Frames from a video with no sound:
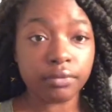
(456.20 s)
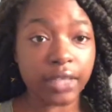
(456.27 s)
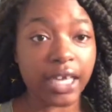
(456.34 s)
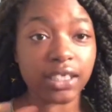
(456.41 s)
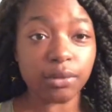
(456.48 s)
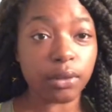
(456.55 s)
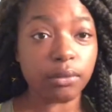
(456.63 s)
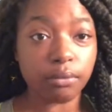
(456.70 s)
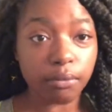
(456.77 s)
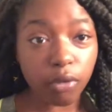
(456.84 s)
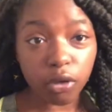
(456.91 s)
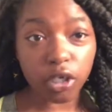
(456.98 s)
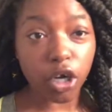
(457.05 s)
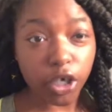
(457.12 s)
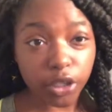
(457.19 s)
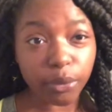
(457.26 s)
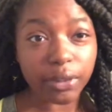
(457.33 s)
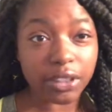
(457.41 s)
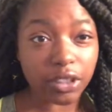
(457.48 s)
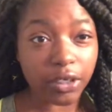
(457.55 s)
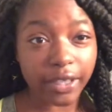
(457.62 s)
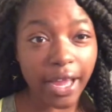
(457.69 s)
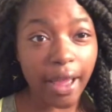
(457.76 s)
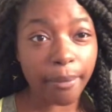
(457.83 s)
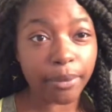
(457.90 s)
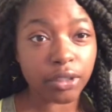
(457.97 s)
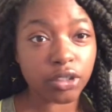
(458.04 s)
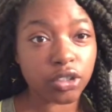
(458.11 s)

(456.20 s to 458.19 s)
that's when more arguments started to happen.